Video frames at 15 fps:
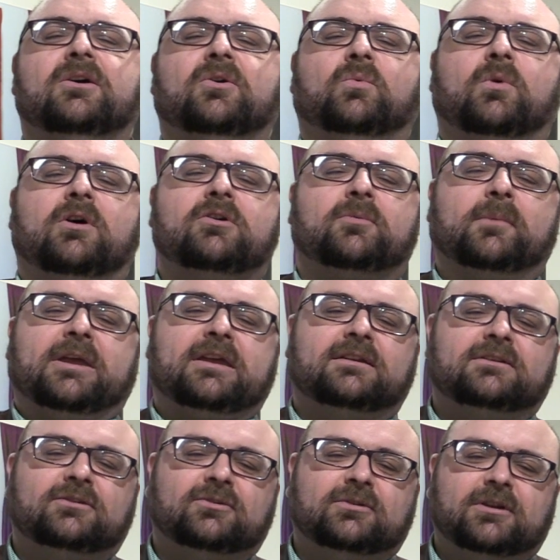Welcome
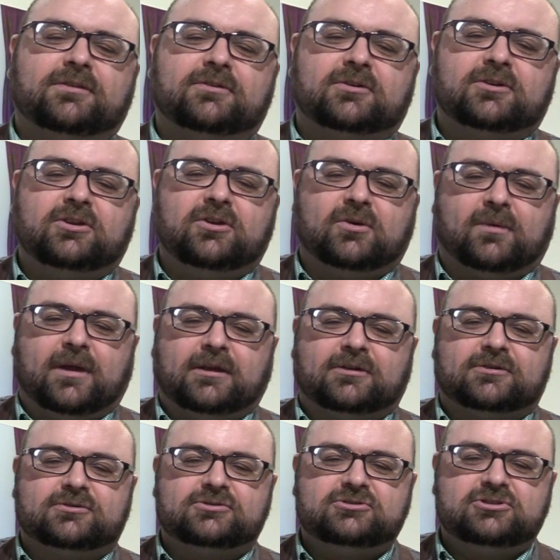again to another
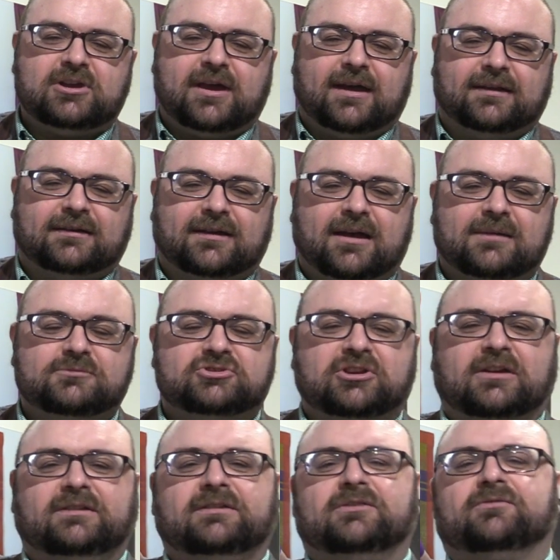Curator's Chat. I'm
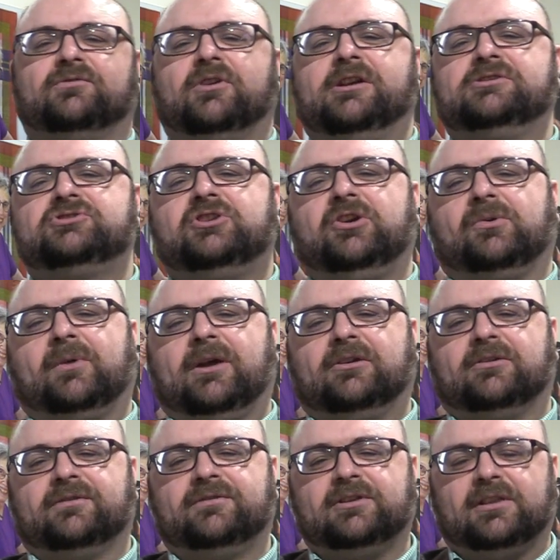Jason French,
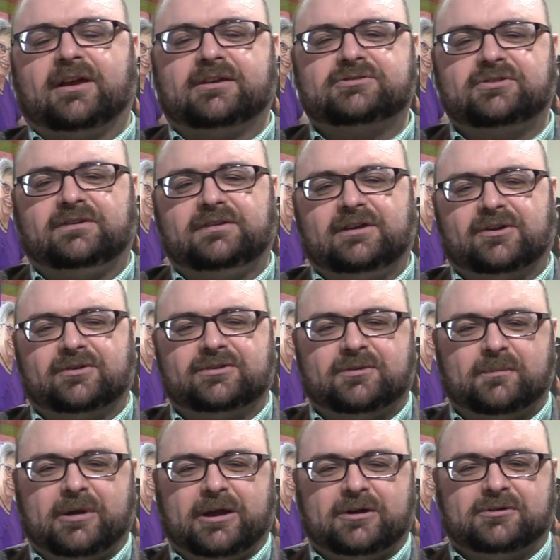Curator of Collections here at
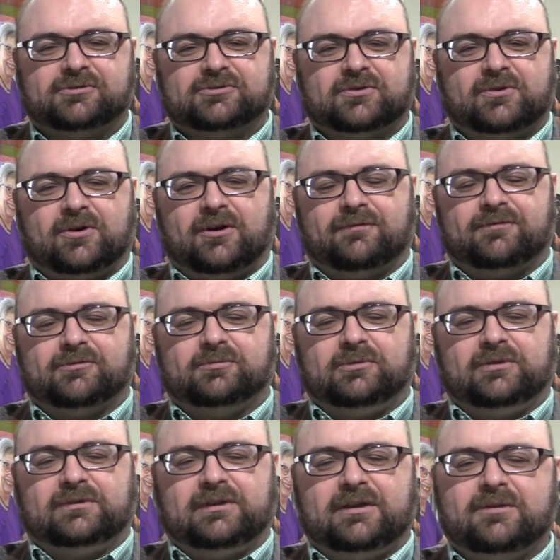the Behringer-Crawford
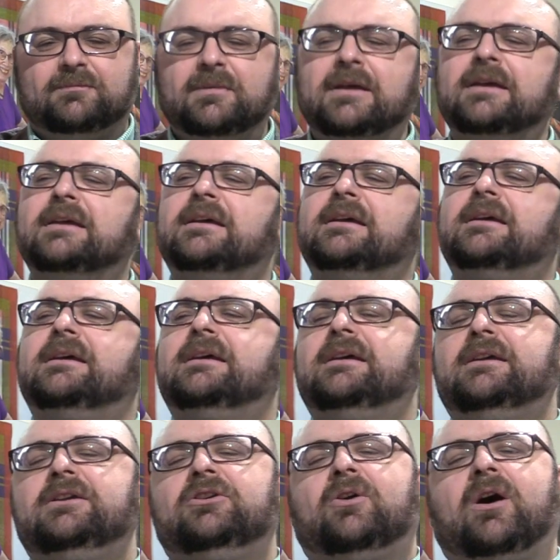Museum.
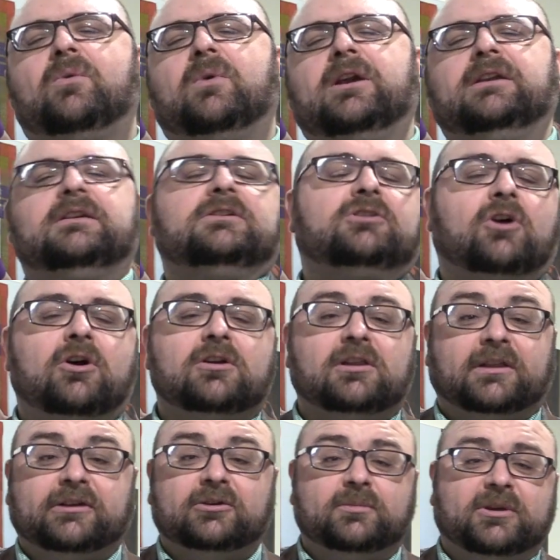You know, I wanted to talk a
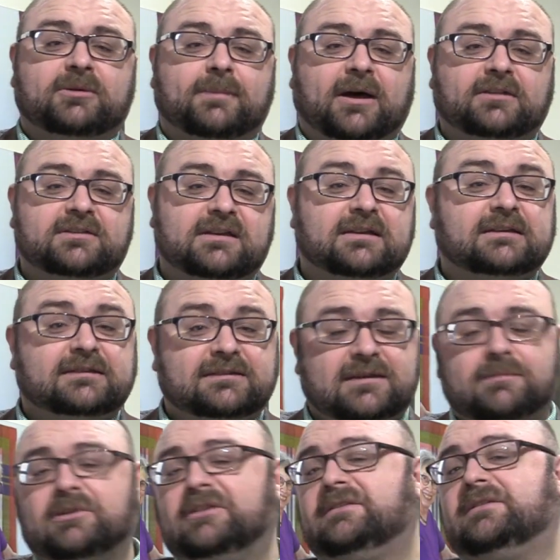little bit about the
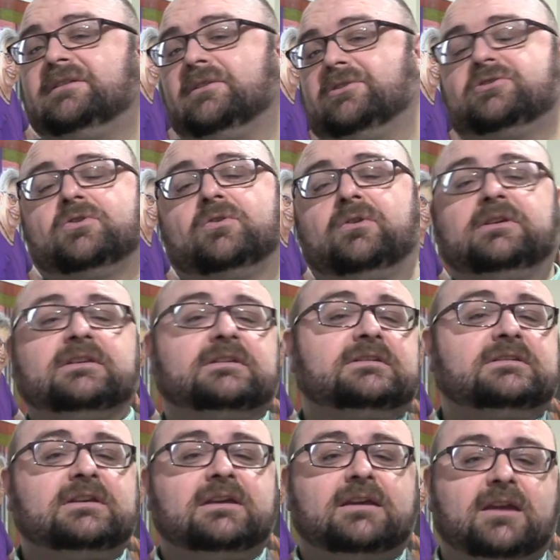exhibits that you're going to
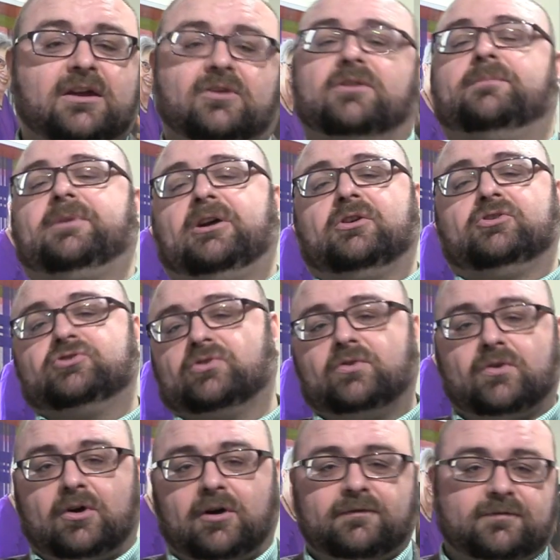see here at
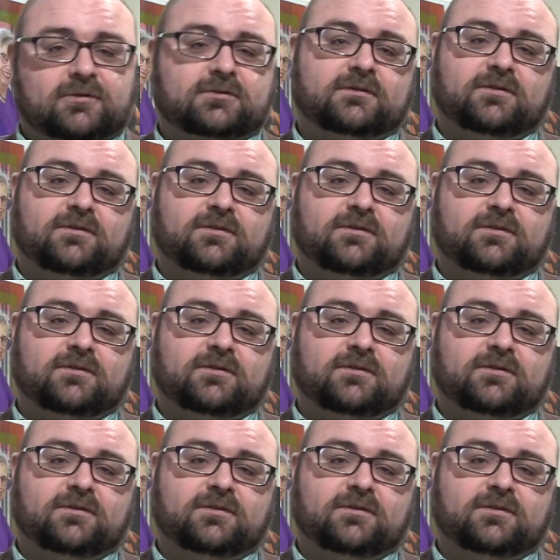Behringer-Crawford